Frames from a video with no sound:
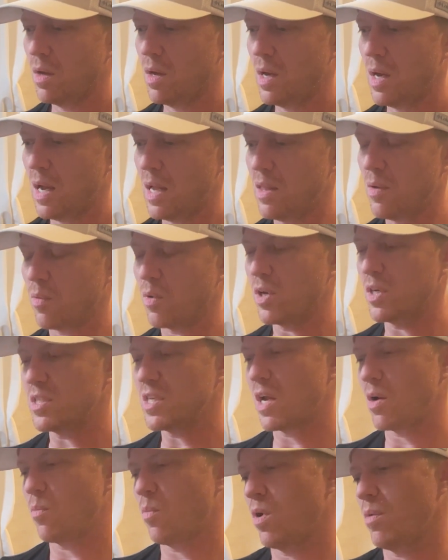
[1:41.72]
And then we're going to
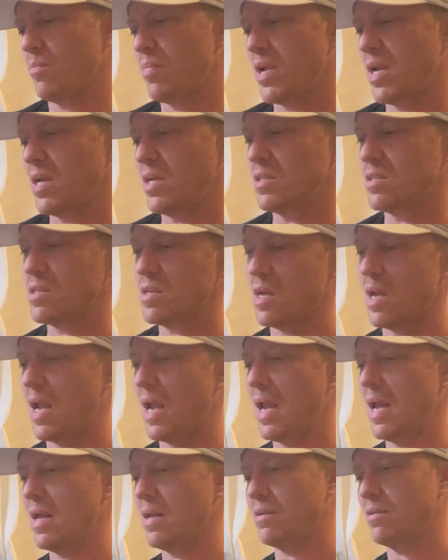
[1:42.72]
take one piece
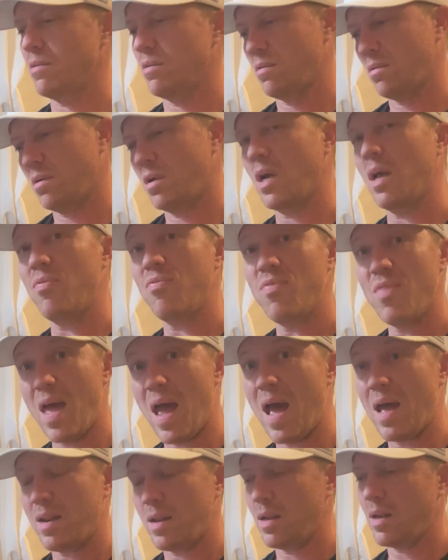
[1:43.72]
and cut
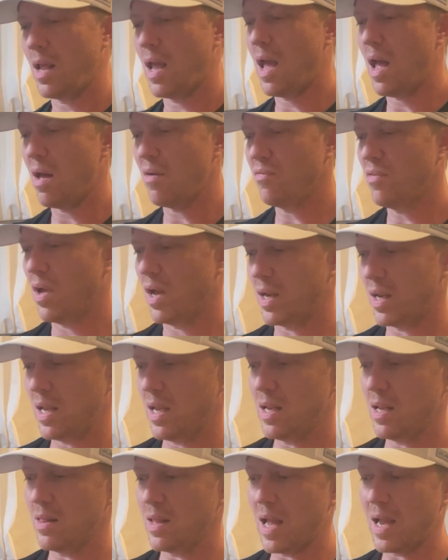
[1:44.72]
that in half
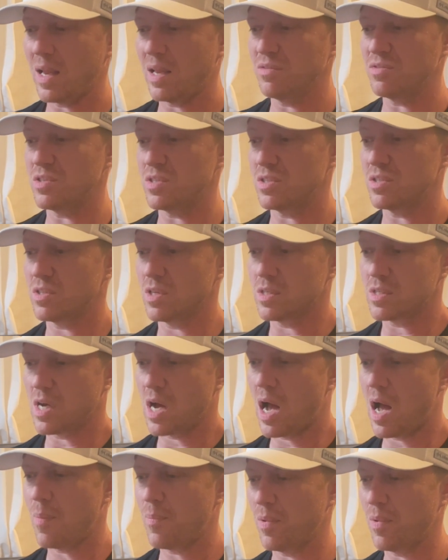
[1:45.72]
again, and that gives us the top